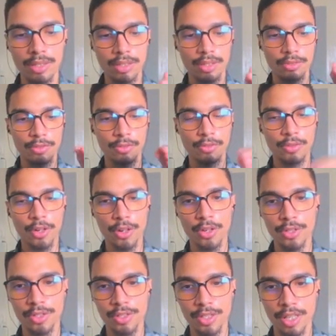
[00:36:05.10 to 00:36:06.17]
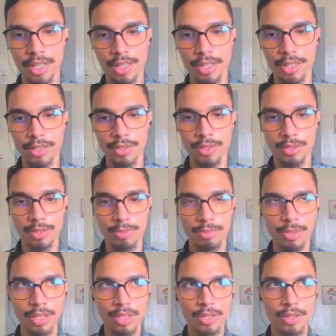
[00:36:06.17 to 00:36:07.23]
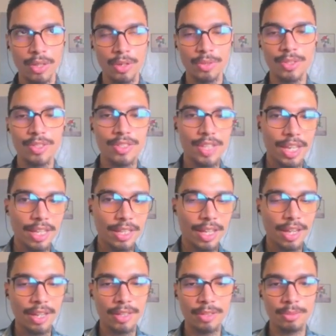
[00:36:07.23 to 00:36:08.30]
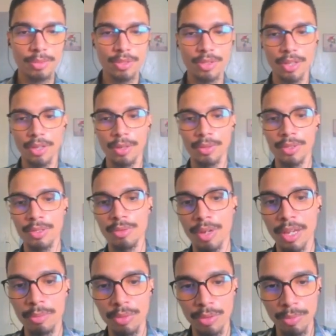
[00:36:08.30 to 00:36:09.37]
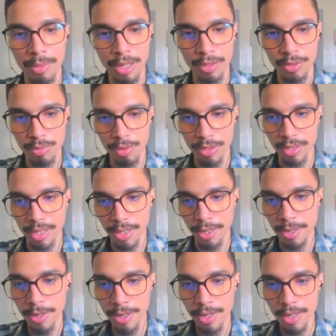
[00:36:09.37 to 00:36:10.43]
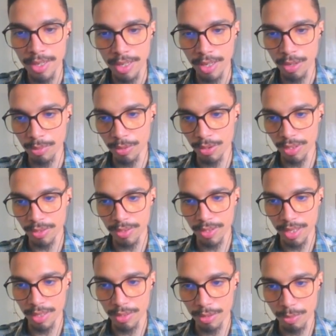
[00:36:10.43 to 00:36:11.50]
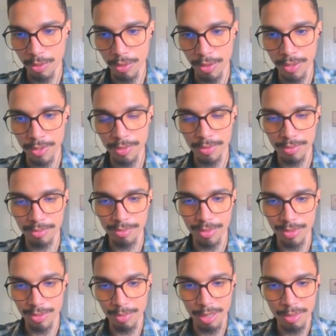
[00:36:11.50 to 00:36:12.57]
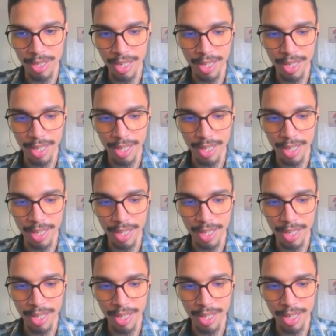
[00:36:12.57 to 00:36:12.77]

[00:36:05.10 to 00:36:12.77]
the first to be the second item, so that's why I put -1 there. Hope you understand this point, because maybe